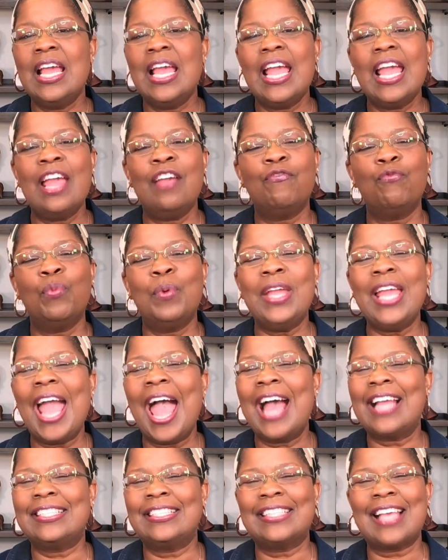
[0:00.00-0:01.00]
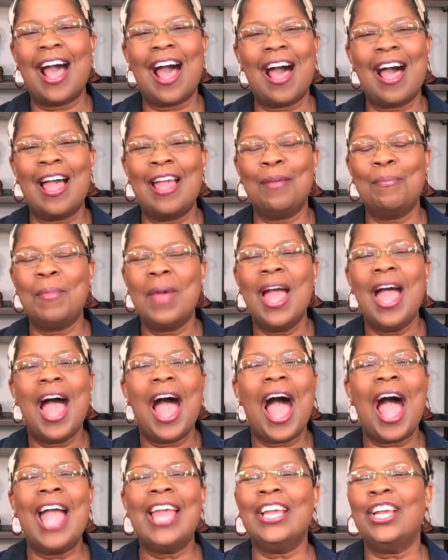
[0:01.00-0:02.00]
If we had time,
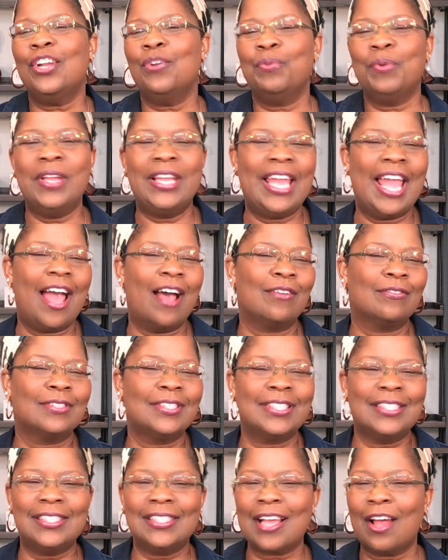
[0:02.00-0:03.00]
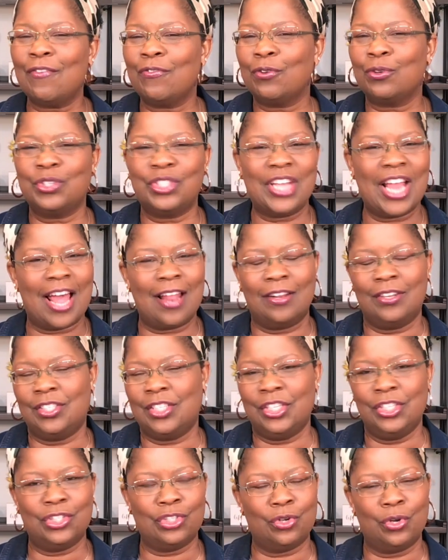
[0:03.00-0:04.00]
I could recount several
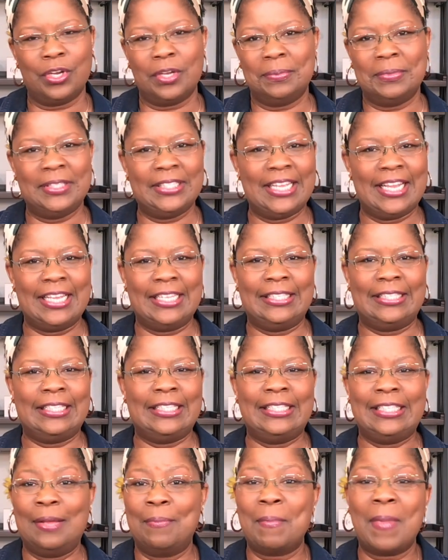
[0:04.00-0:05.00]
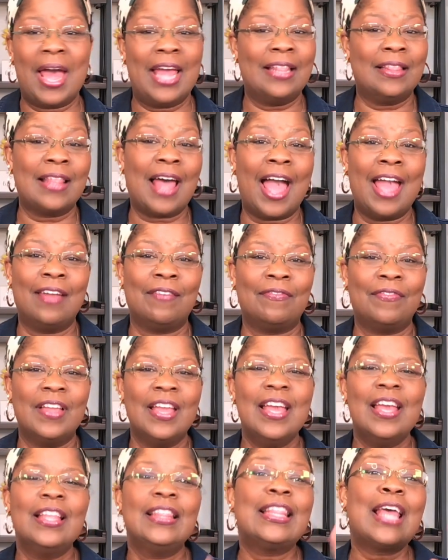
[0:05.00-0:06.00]
challenging circumstances in my life
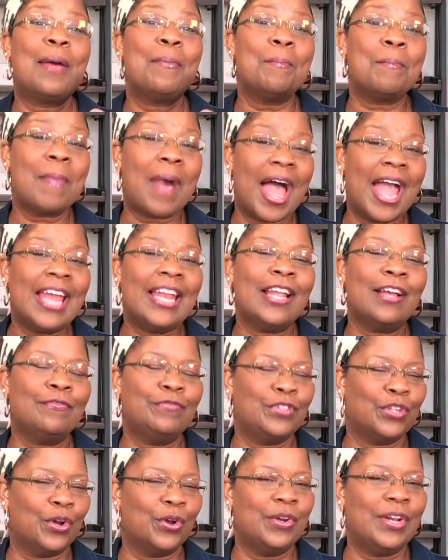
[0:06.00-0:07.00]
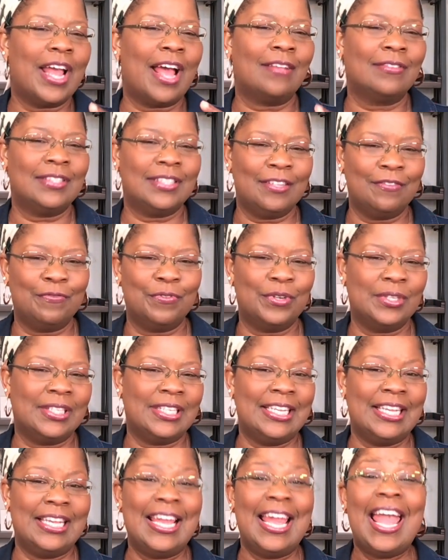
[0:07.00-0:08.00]
that might have turned out
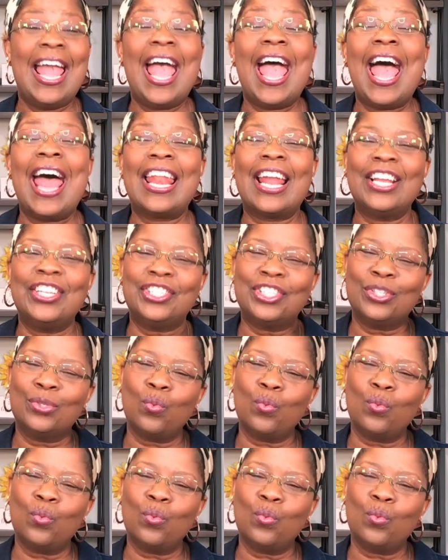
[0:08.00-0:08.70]
differently had I just